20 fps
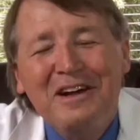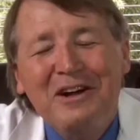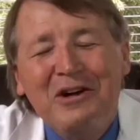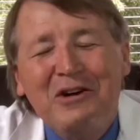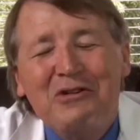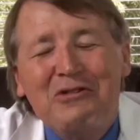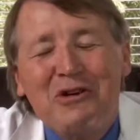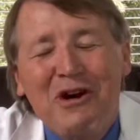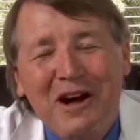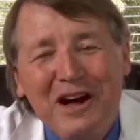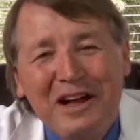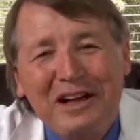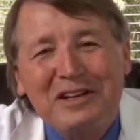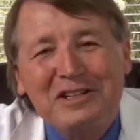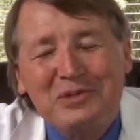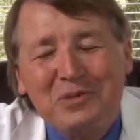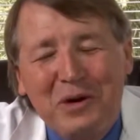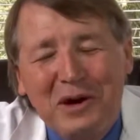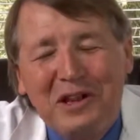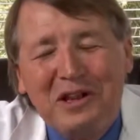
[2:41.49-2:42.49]
crying
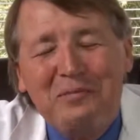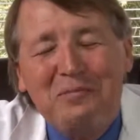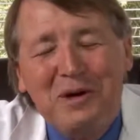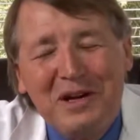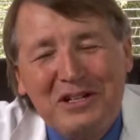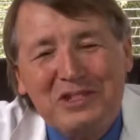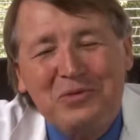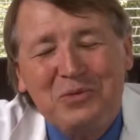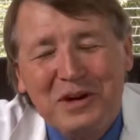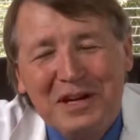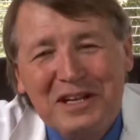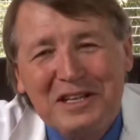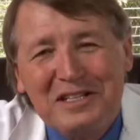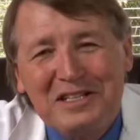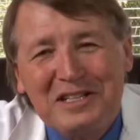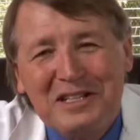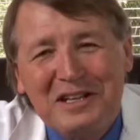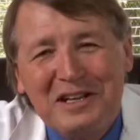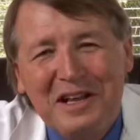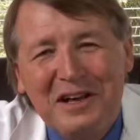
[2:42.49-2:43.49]
is one of the best
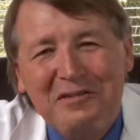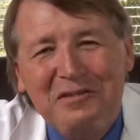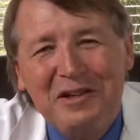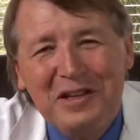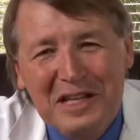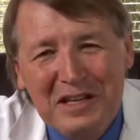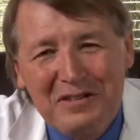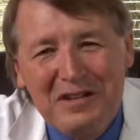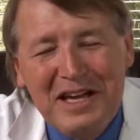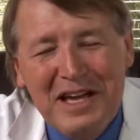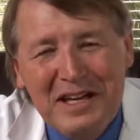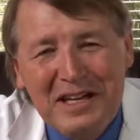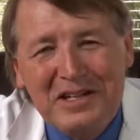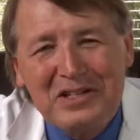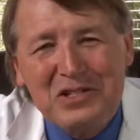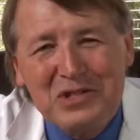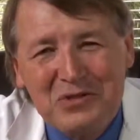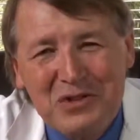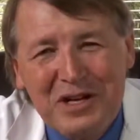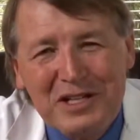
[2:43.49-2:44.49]
ways of alleviating
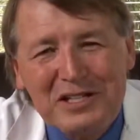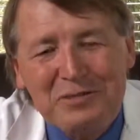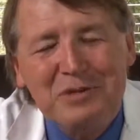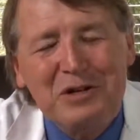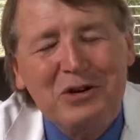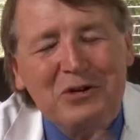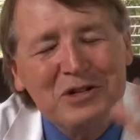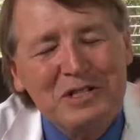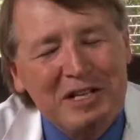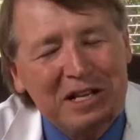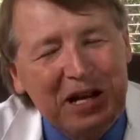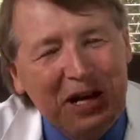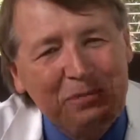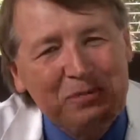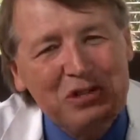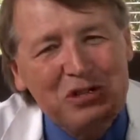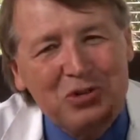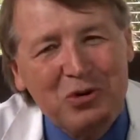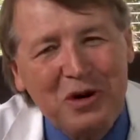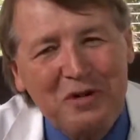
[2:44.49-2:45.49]
stress because it helps
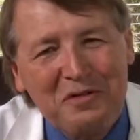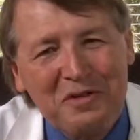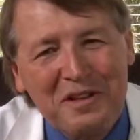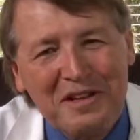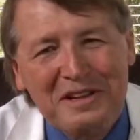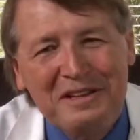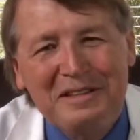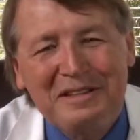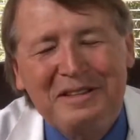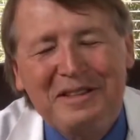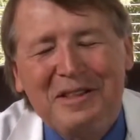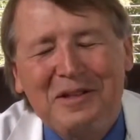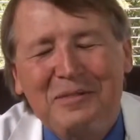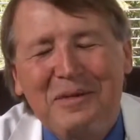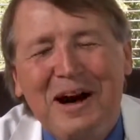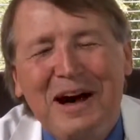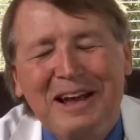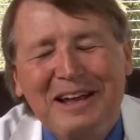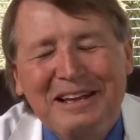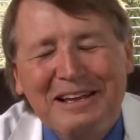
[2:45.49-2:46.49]
soften the
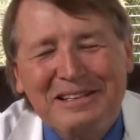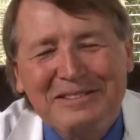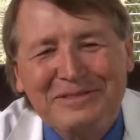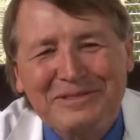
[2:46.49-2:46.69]
body.